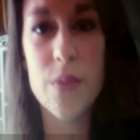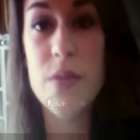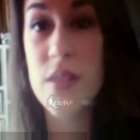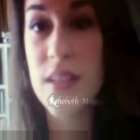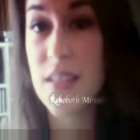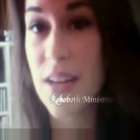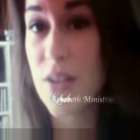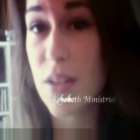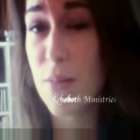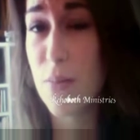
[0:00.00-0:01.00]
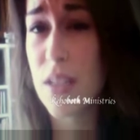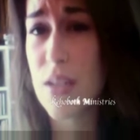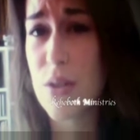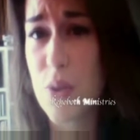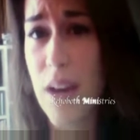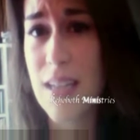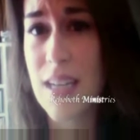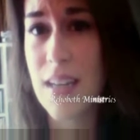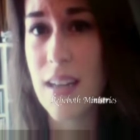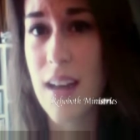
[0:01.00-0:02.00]
It was actually really
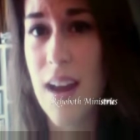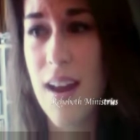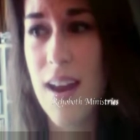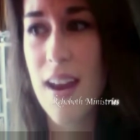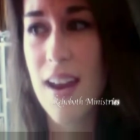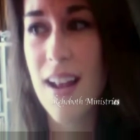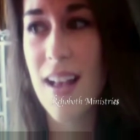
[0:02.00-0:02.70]
distracting. I